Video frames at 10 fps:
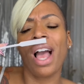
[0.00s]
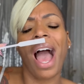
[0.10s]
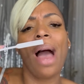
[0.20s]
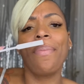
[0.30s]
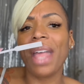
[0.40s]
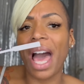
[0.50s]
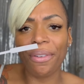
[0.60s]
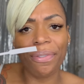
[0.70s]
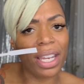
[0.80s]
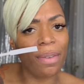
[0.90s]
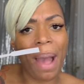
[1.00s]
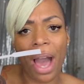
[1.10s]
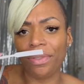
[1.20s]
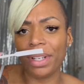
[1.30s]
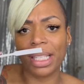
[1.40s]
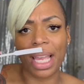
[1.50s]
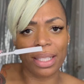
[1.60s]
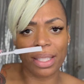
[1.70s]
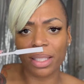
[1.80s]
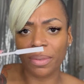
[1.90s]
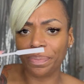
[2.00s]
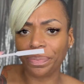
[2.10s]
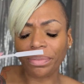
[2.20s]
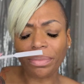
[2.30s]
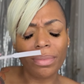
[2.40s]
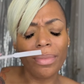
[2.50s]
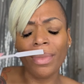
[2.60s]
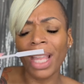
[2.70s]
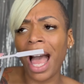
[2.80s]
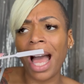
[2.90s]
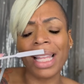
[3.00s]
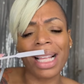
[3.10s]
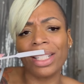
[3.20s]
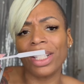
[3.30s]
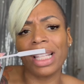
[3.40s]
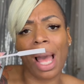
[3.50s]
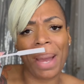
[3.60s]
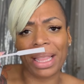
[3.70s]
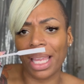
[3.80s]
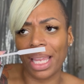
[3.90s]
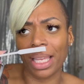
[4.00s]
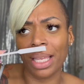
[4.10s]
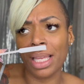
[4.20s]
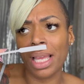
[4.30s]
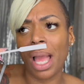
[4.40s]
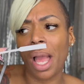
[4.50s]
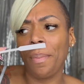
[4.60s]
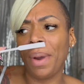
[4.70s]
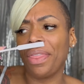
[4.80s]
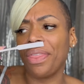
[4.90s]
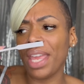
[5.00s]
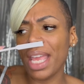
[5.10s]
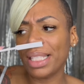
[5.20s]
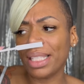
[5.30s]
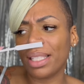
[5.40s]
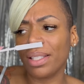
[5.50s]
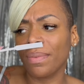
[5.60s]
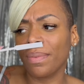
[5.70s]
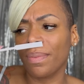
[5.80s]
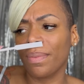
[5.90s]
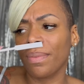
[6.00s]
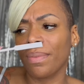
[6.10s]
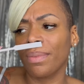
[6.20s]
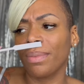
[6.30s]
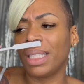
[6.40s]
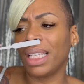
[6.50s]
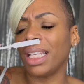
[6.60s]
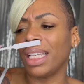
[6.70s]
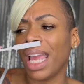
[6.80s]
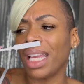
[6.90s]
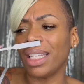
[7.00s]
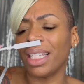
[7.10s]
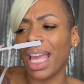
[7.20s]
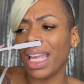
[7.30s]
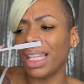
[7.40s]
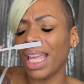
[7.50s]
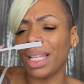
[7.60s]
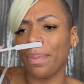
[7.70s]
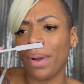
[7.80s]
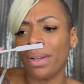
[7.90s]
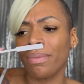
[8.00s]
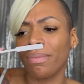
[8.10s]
I'm not a fan of powdery scents. That's just not my thing. But this, the ylang ylang,